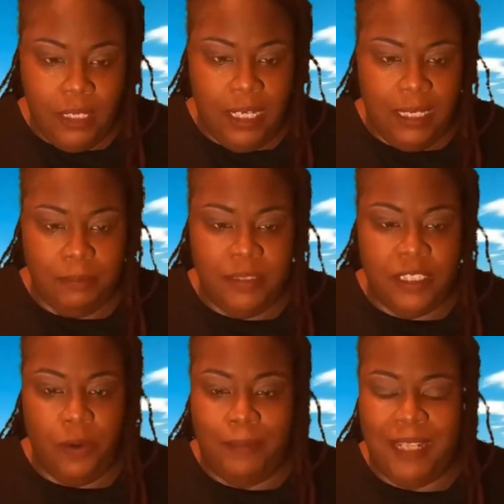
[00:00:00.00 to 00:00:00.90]

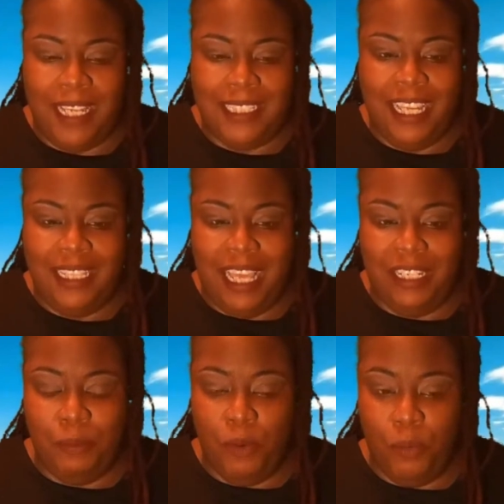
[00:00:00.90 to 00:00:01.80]
So I'm not saying
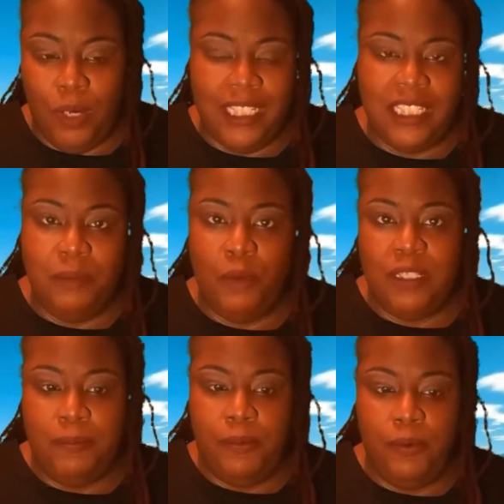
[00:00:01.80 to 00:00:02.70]
that number one is the
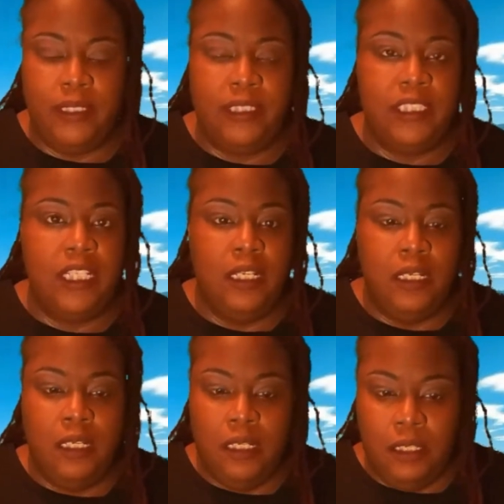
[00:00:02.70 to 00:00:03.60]
most important
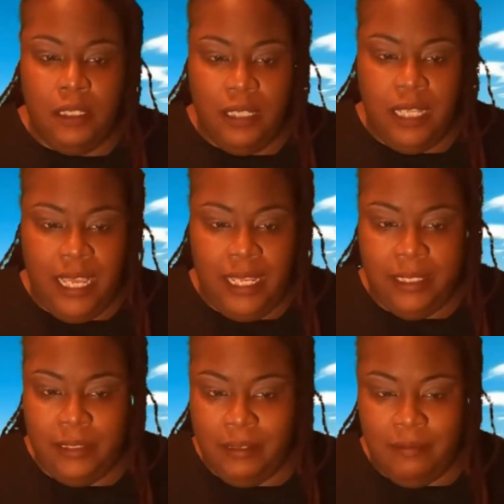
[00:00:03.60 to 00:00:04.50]

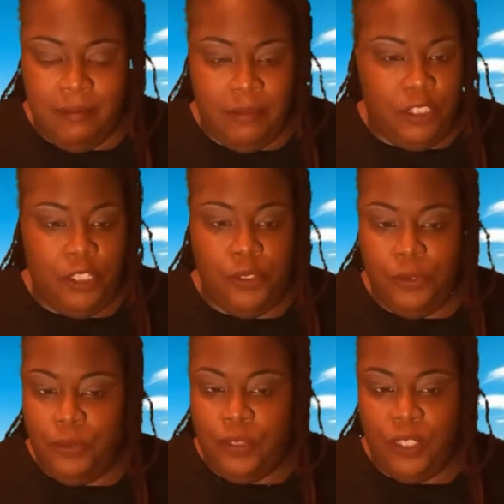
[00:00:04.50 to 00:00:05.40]
and
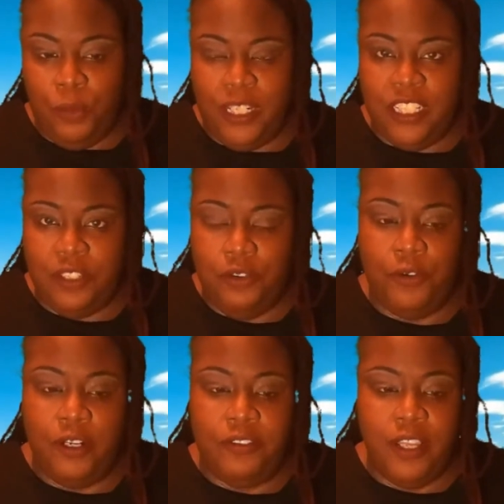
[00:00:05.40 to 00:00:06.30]
two, so on and so
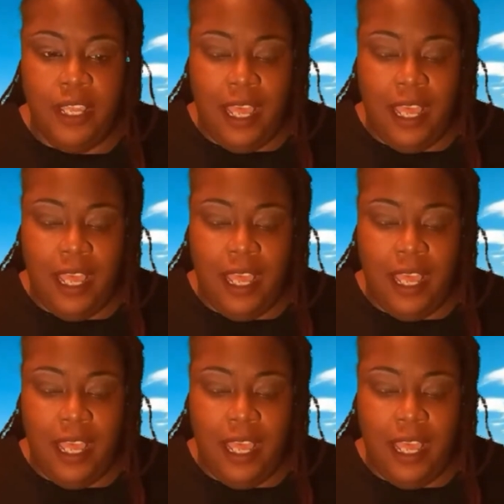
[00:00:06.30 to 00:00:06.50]
forth.